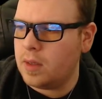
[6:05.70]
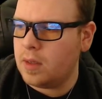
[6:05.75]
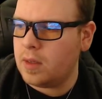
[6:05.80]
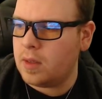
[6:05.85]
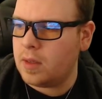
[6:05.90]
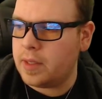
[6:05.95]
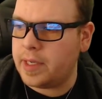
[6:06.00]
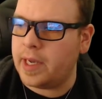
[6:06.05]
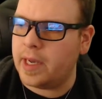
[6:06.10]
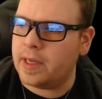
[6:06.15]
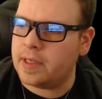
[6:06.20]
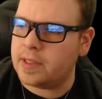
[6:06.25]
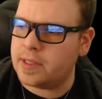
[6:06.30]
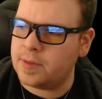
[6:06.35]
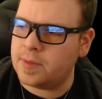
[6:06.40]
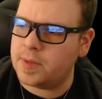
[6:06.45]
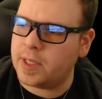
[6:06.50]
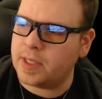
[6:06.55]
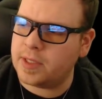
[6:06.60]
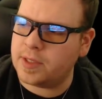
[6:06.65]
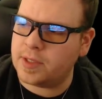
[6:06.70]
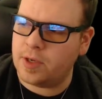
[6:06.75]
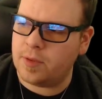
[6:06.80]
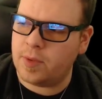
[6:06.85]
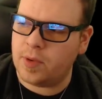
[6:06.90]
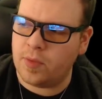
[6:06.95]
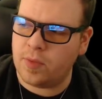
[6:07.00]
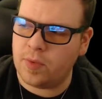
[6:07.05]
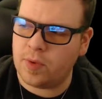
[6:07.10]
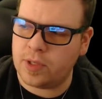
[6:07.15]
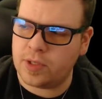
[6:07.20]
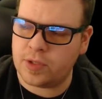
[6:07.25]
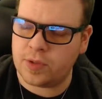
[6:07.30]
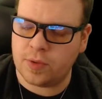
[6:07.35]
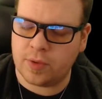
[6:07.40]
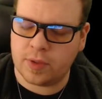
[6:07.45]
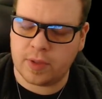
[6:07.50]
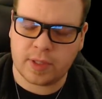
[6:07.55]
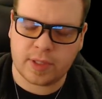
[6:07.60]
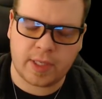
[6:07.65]
and yeah, it seems like it's going to be really
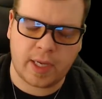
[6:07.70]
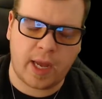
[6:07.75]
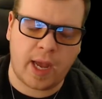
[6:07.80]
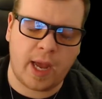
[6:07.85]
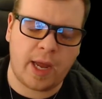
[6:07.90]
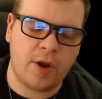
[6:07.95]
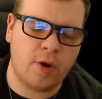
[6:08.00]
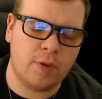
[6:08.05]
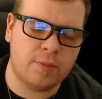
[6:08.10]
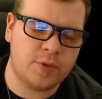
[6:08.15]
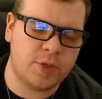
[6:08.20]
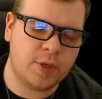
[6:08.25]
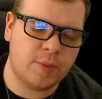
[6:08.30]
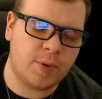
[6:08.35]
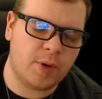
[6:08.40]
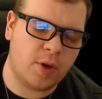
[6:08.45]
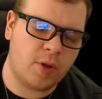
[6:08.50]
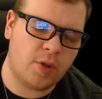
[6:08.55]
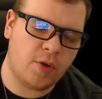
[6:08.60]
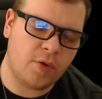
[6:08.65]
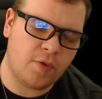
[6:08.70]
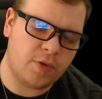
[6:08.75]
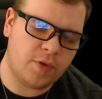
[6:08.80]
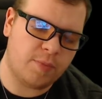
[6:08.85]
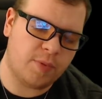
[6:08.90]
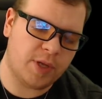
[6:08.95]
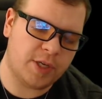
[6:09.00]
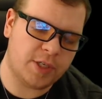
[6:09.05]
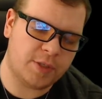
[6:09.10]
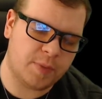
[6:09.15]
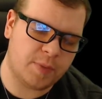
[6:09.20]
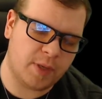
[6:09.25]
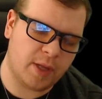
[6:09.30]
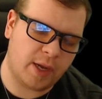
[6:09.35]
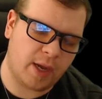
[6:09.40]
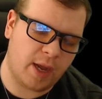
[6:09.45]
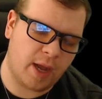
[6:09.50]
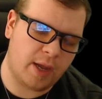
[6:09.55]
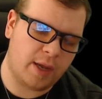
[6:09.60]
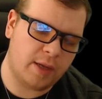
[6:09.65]
short, because I know I'm jumping all over the place, but
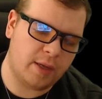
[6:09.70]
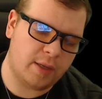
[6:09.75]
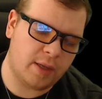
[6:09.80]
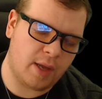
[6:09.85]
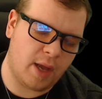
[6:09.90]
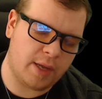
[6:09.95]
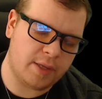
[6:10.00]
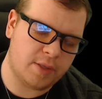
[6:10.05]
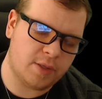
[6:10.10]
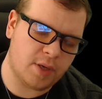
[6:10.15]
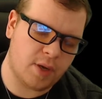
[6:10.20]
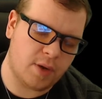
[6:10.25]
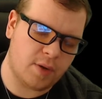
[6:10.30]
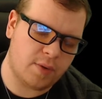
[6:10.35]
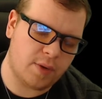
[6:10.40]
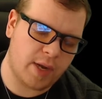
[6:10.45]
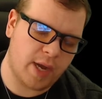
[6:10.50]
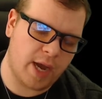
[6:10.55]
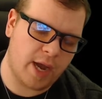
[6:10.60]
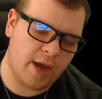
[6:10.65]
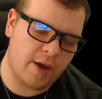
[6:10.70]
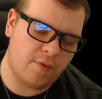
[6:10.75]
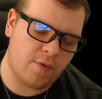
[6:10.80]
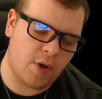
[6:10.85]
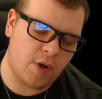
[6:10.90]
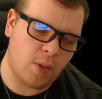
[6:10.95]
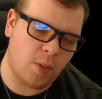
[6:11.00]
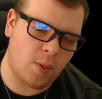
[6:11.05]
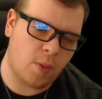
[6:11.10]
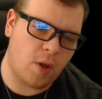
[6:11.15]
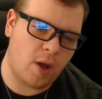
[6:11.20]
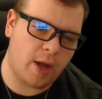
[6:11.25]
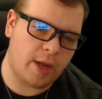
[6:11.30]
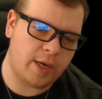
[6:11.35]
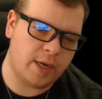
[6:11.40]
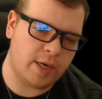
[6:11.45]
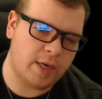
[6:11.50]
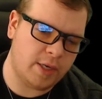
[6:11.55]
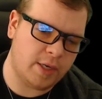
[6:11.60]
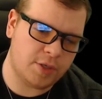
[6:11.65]
like I don't have a lot
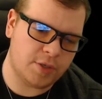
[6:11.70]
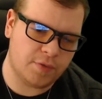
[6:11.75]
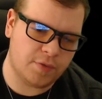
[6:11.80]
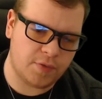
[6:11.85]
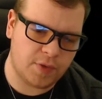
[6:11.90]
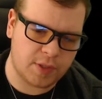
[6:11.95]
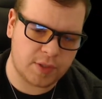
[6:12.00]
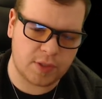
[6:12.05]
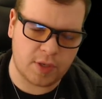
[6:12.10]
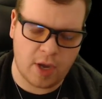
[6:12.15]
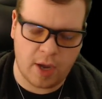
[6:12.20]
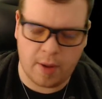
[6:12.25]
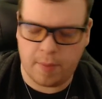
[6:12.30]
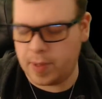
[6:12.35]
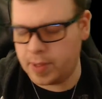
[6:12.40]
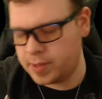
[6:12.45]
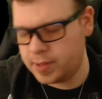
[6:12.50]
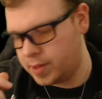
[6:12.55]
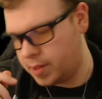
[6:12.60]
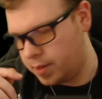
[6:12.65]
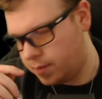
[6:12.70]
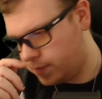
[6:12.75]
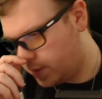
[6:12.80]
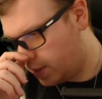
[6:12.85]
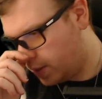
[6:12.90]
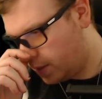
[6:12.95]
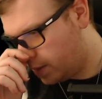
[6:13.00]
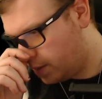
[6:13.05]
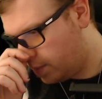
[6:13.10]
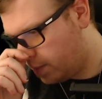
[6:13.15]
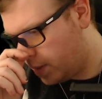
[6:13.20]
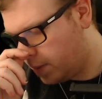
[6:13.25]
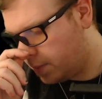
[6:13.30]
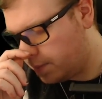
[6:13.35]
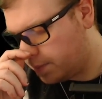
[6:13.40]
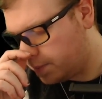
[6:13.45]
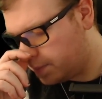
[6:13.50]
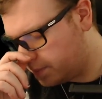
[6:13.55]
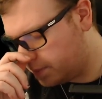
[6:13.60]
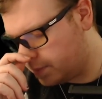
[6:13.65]
in each of these topics that I'm talking about.
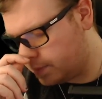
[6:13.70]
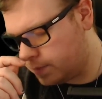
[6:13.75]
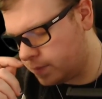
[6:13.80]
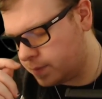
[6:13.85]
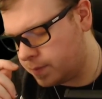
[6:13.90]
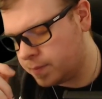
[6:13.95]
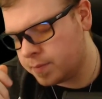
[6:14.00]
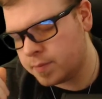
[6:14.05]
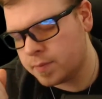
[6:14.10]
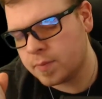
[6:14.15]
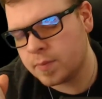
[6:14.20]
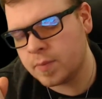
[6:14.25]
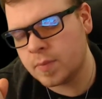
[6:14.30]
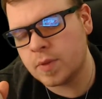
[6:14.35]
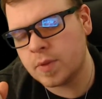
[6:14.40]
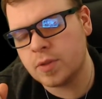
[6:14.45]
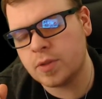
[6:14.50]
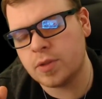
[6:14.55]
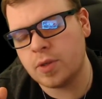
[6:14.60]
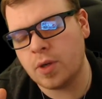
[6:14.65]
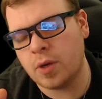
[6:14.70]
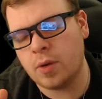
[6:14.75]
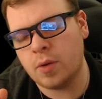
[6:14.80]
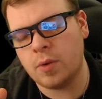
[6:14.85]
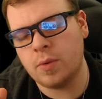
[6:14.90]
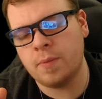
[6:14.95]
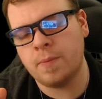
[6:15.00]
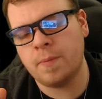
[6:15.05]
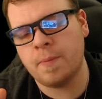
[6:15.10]
So,